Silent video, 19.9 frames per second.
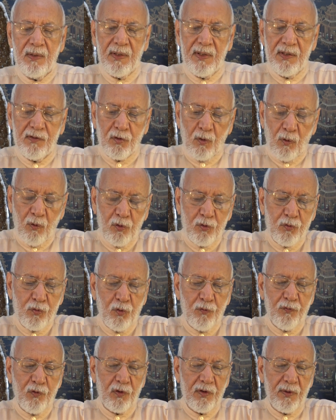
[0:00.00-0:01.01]
is
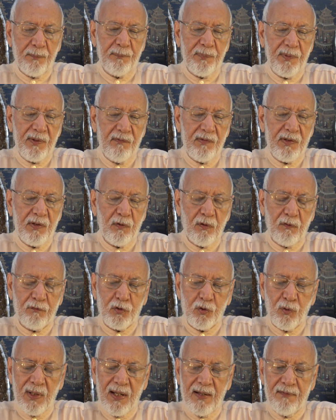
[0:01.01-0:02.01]
also for the period of
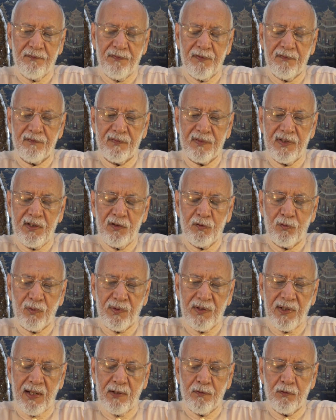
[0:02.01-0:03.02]
July 15 to
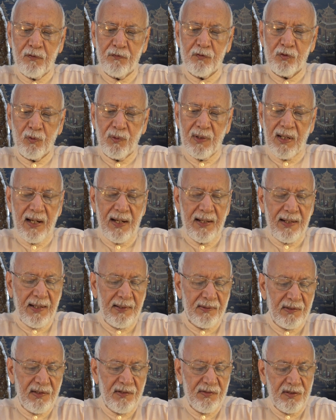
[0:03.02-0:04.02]
the end of July,
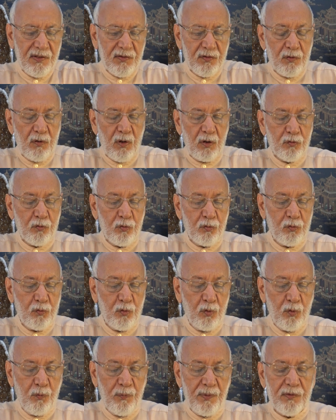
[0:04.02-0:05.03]
and this has got to
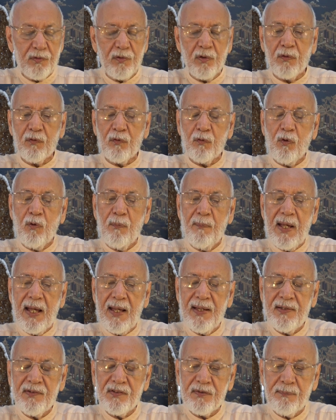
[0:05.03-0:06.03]
do with your
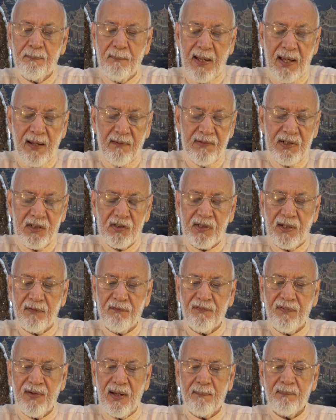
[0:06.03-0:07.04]
romance, marriage,
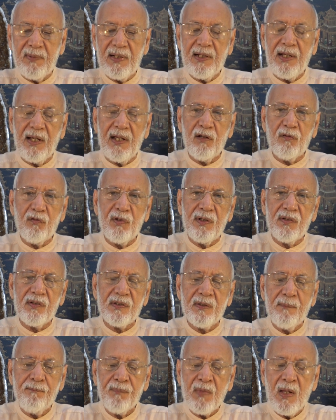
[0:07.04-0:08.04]
and family
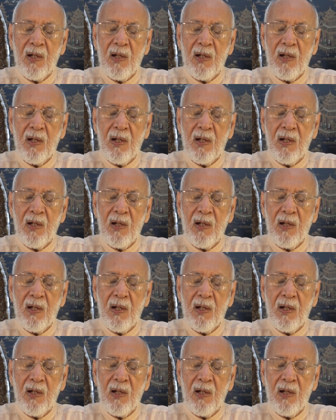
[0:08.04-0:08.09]
areas.